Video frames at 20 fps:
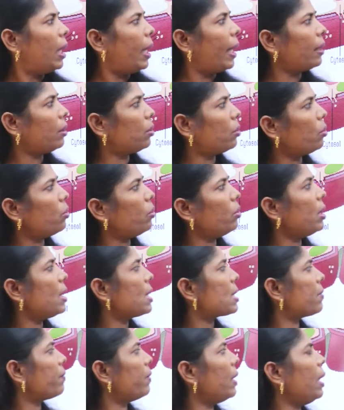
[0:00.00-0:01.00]
and through
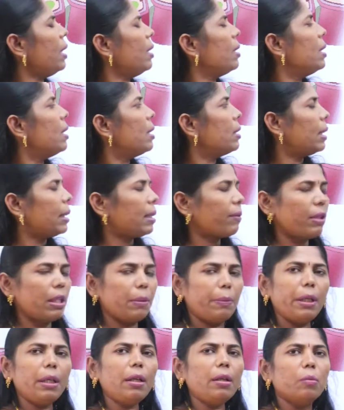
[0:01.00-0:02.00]
this way that will
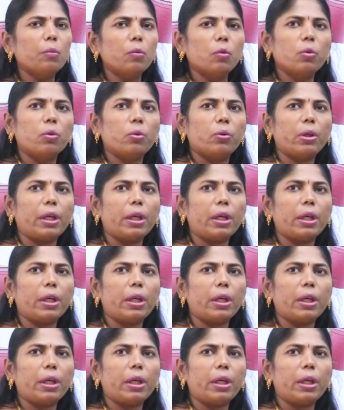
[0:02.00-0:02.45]
be moved.